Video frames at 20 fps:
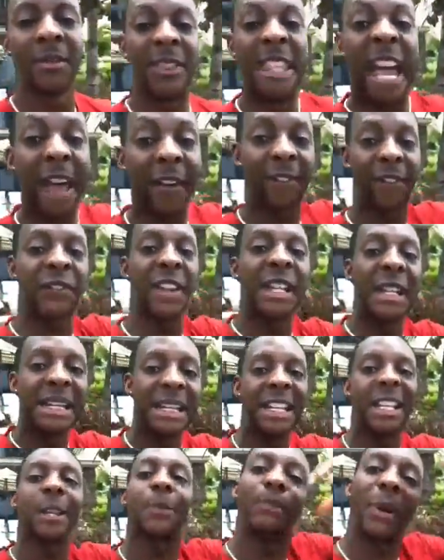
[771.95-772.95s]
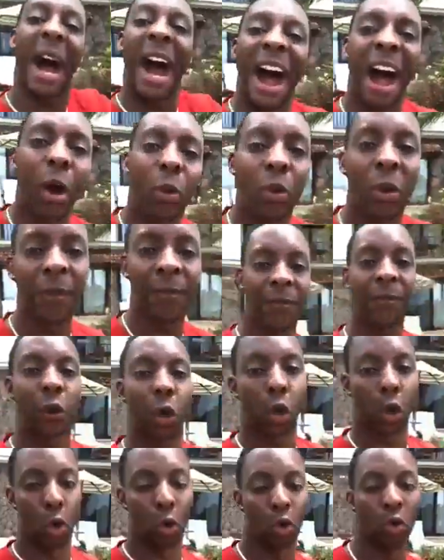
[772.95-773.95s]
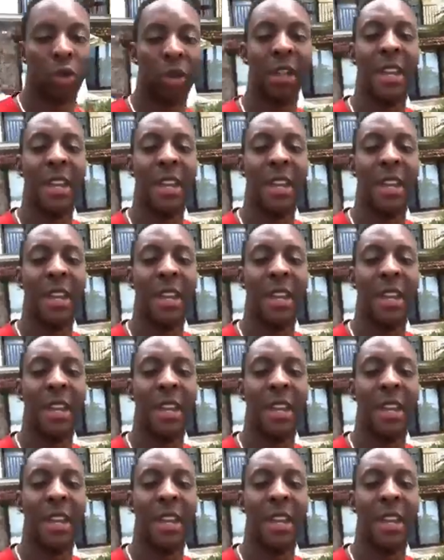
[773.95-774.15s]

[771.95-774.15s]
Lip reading: That feeling is powerful.